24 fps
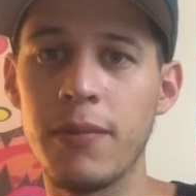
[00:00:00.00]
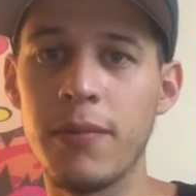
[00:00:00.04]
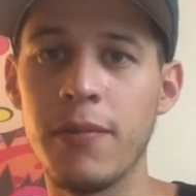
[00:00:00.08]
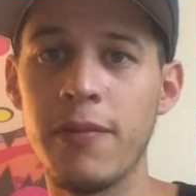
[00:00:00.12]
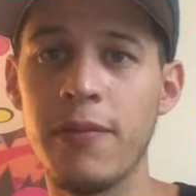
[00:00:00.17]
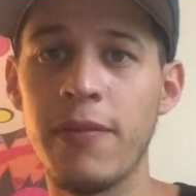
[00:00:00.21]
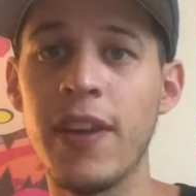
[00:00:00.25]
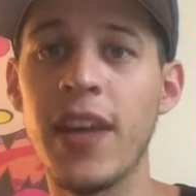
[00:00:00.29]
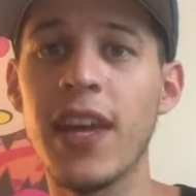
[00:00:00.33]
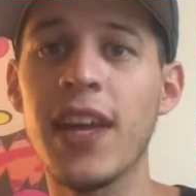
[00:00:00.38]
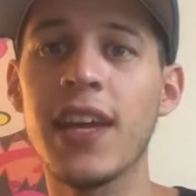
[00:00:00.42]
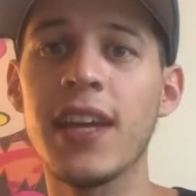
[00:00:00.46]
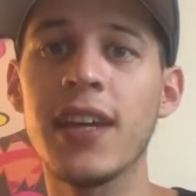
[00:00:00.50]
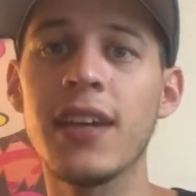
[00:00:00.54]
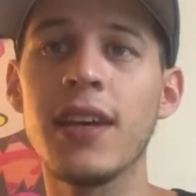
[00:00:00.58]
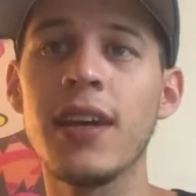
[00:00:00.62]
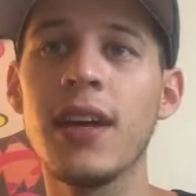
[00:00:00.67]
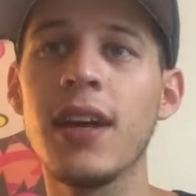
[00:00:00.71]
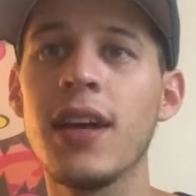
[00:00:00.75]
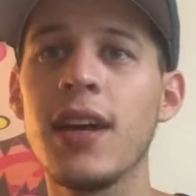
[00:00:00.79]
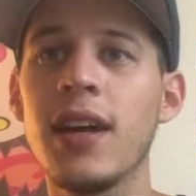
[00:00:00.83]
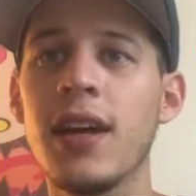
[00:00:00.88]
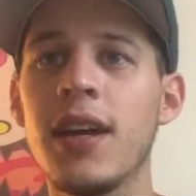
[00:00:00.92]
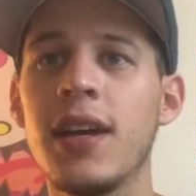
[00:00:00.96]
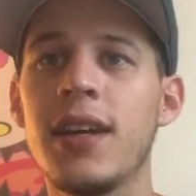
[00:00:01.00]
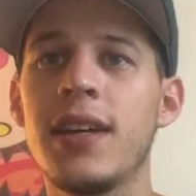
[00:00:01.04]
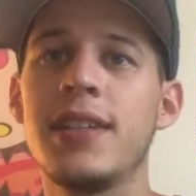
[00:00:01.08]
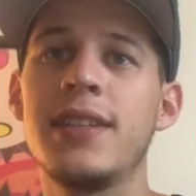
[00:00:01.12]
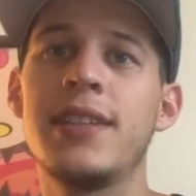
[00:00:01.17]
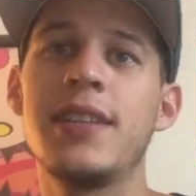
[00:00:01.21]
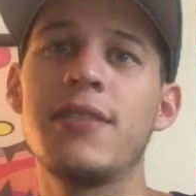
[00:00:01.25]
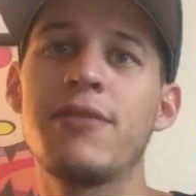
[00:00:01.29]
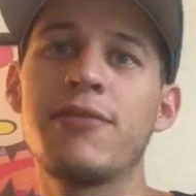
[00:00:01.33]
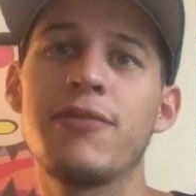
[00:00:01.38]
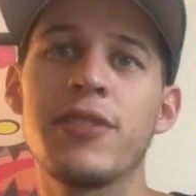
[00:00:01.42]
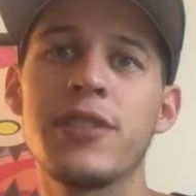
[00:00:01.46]
vague
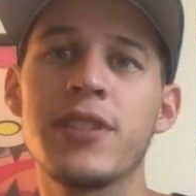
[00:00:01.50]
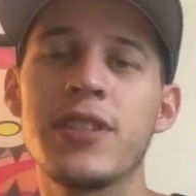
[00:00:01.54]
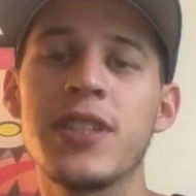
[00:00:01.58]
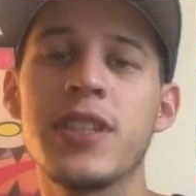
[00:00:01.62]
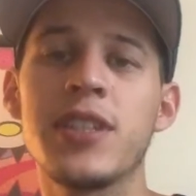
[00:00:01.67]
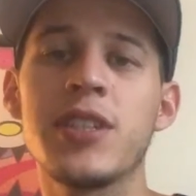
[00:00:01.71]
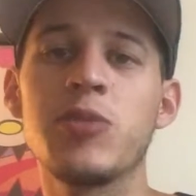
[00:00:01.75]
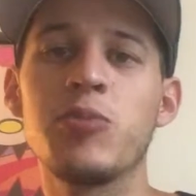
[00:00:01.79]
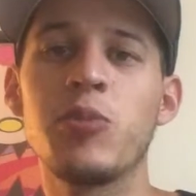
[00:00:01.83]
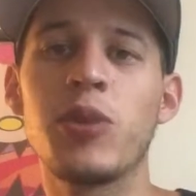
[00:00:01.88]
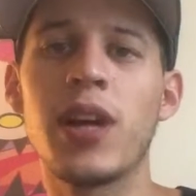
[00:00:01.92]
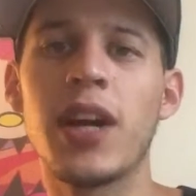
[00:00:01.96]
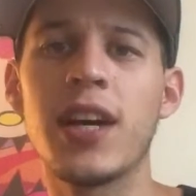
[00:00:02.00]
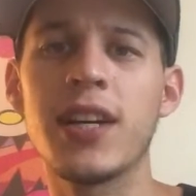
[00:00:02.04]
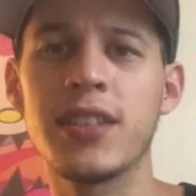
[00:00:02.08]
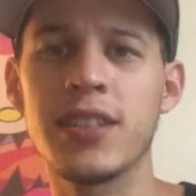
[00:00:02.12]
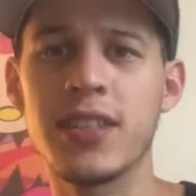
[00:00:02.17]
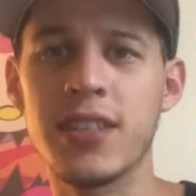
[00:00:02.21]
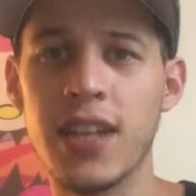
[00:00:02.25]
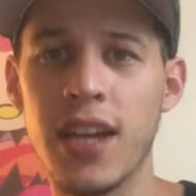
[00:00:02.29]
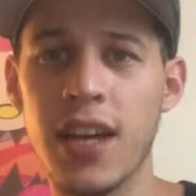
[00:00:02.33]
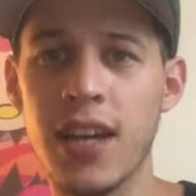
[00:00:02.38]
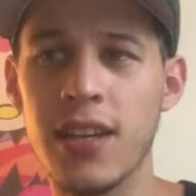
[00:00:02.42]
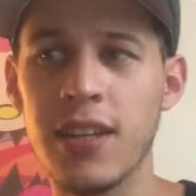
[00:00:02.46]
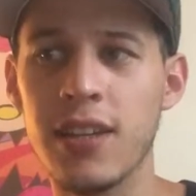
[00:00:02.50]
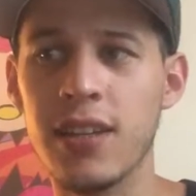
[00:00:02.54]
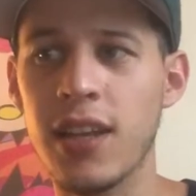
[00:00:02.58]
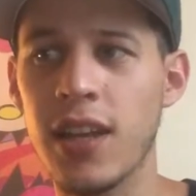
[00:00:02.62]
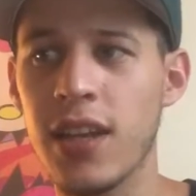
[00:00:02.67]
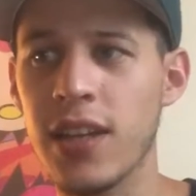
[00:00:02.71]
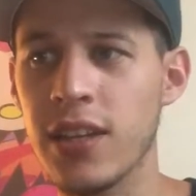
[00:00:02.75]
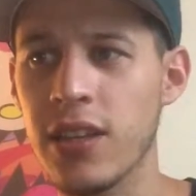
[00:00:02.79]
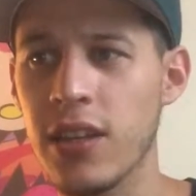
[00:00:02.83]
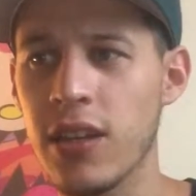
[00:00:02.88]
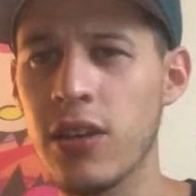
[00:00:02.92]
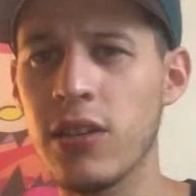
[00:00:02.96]
differences, but I decided,
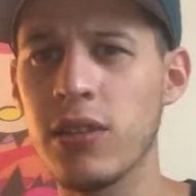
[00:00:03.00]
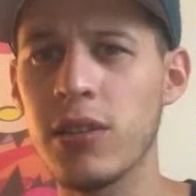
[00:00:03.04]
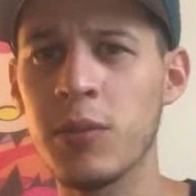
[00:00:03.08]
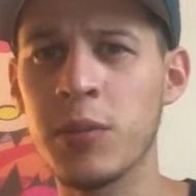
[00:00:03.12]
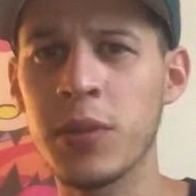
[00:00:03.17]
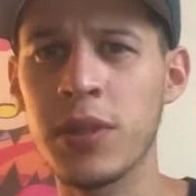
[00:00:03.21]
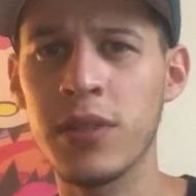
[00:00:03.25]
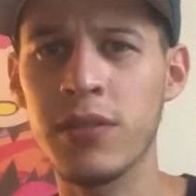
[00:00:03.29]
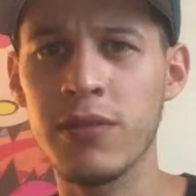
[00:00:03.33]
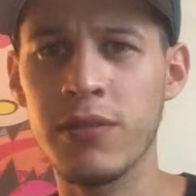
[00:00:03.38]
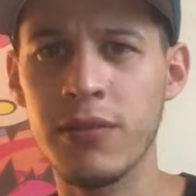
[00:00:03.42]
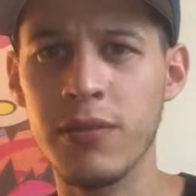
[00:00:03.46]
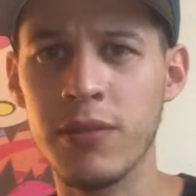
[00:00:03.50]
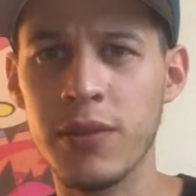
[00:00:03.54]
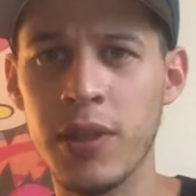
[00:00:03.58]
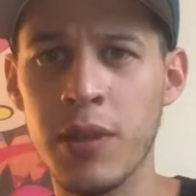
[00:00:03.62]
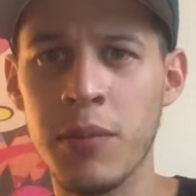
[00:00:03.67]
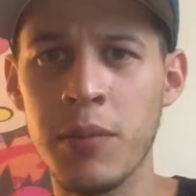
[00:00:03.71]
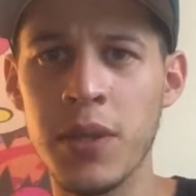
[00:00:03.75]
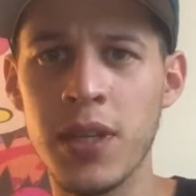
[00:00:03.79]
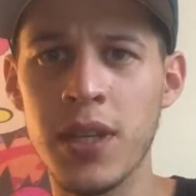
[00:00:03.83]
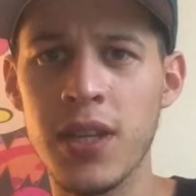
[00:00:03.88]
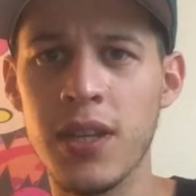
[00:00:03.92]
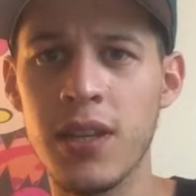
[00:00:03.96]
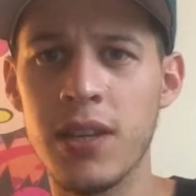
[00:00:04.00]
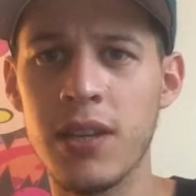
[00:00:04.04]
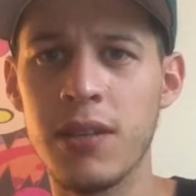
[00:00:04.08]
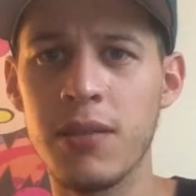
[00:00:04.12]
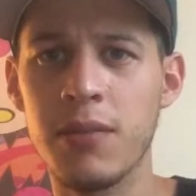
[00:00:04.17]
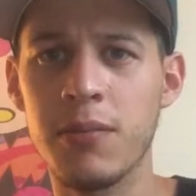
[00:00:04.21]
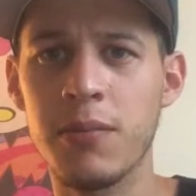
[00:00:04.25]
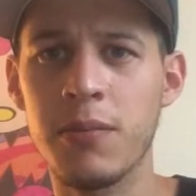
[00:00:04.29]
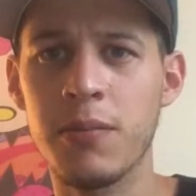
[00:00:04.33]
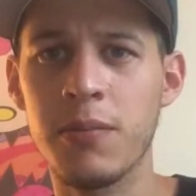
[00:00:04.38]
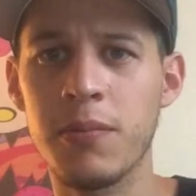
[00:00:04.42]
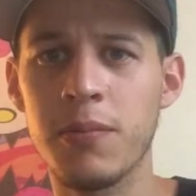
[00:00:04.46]
like, yo, let
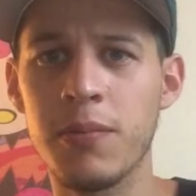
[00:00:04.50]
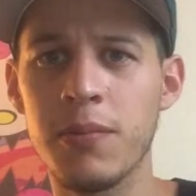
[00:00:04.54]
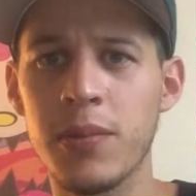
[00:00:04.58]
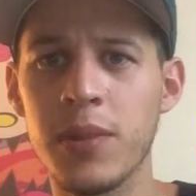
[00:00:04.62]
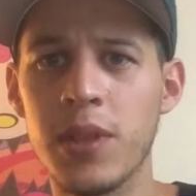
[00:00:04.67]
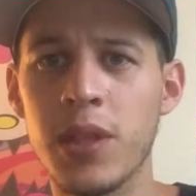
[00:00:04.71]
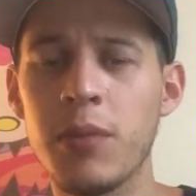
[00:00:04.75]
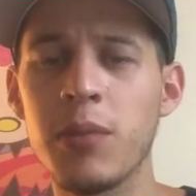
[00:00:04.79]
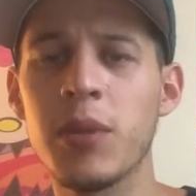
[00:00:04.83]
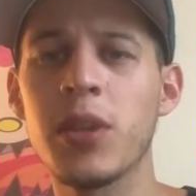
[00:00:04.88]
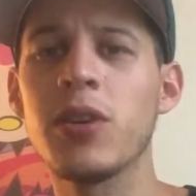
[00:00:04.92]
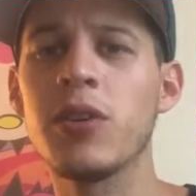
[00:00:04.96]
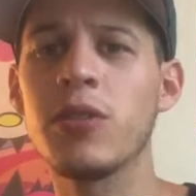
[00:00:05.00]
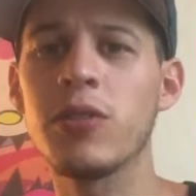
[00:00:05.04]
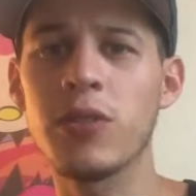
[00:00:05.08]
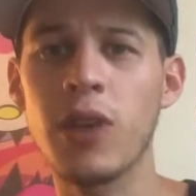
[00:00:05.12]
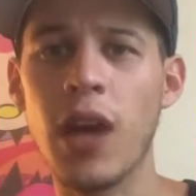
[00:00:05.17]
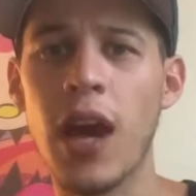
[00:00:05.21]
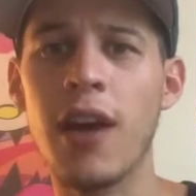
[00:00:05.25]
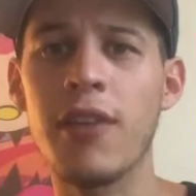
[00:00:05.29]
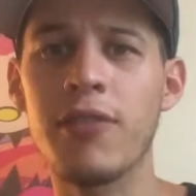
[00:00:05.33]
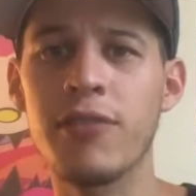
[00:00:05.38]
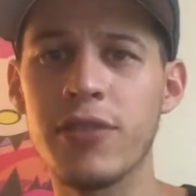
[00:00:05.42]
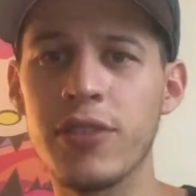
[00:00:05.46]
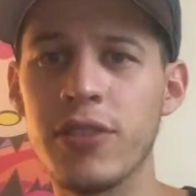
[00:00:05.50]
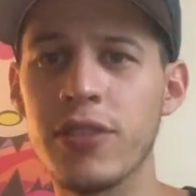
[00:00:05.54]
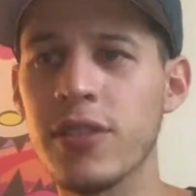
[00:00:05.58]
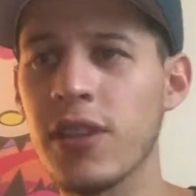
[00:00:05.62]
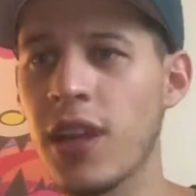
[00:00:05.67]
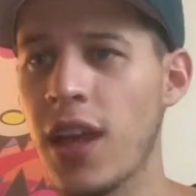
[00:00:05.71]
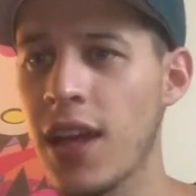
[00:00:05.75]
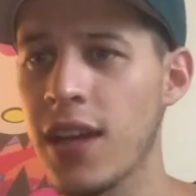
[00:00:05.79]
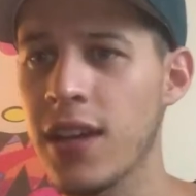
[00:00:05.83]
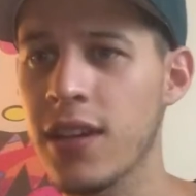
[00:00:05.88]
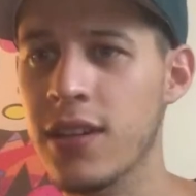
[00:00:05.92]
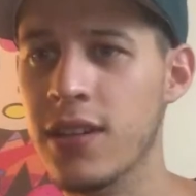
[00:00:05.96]
me go after
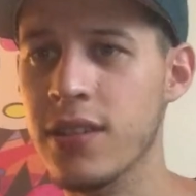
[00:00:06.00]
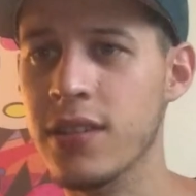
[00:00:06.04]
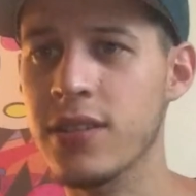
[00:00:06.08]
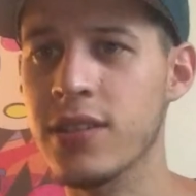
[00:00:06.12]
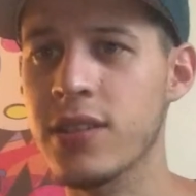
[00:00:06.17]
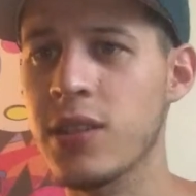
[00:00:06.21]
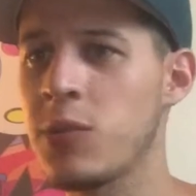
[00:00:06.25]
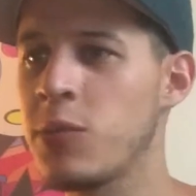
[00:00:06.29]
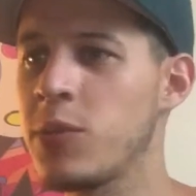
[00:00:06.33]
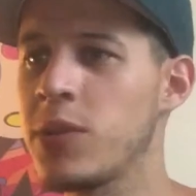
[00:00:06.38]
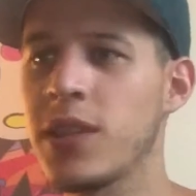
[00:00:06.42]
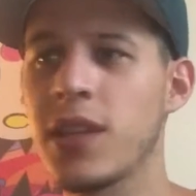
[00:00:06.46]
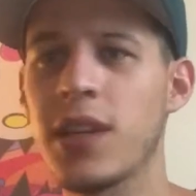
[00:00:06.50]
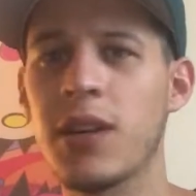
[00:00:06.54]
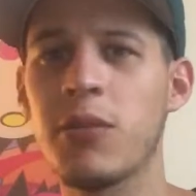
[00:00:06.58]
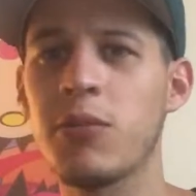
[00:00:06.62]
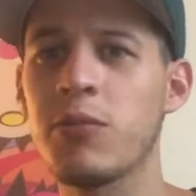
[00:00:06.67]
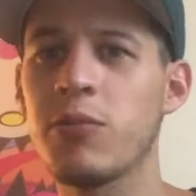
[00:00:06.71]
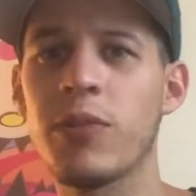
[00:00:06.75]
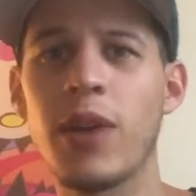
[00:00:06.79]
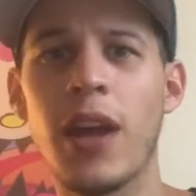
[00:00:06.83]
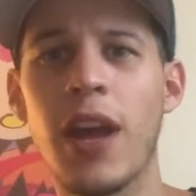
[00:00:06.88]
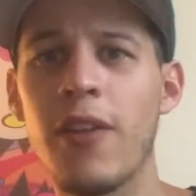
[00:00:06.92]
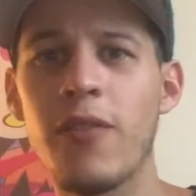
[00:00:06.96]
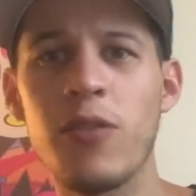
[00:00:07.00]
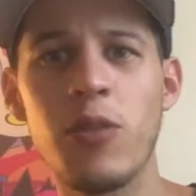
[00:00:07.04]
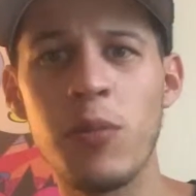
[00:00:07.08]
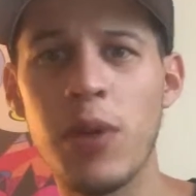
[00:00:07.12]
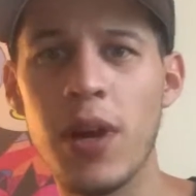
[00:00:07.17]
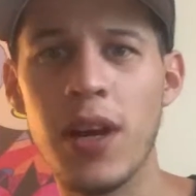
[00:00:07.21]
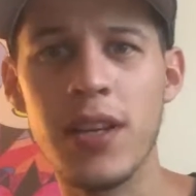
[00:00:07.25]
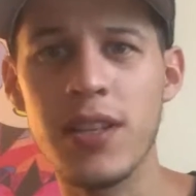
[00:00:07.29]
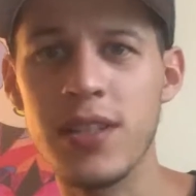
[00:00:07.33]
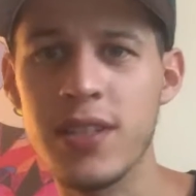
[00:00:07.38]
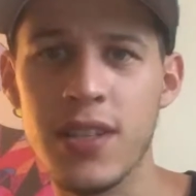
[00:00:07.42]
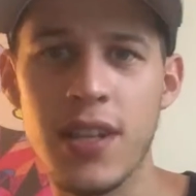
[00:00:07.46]
like someone that
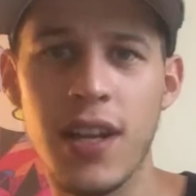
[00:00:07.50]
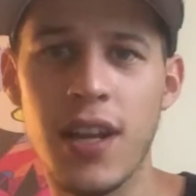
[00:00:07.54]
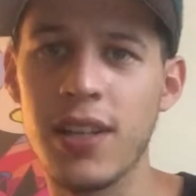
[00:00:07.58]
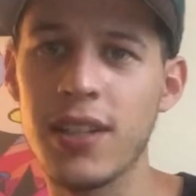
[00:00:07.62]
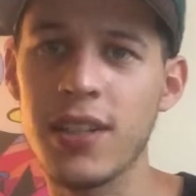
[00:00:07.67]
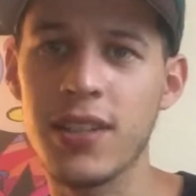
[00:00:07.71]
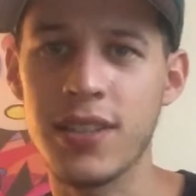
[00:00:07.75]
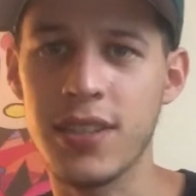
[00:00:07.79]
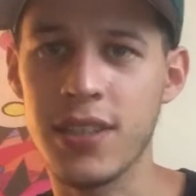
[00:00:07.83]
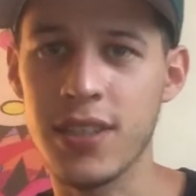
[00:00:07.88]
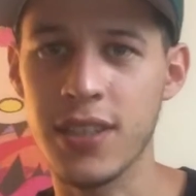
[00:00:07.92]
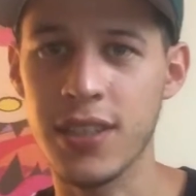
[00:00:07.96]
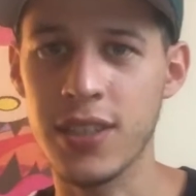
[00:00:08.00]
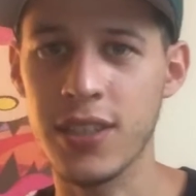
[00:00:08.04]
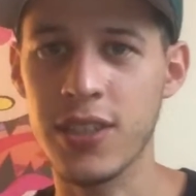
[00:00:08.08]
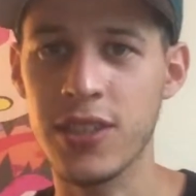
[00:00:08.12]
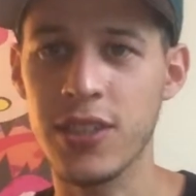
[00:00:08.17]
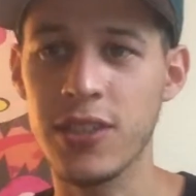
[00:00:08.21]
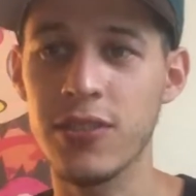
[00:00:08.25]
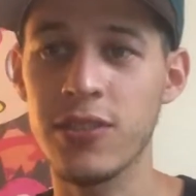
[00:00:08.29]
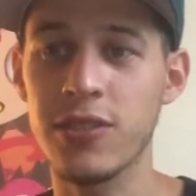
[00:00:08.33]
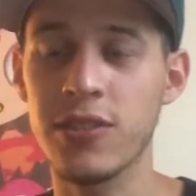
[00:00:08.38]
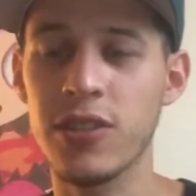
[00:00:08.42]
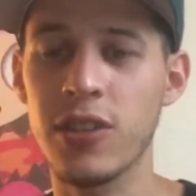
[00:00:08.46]
everybody's not listening to.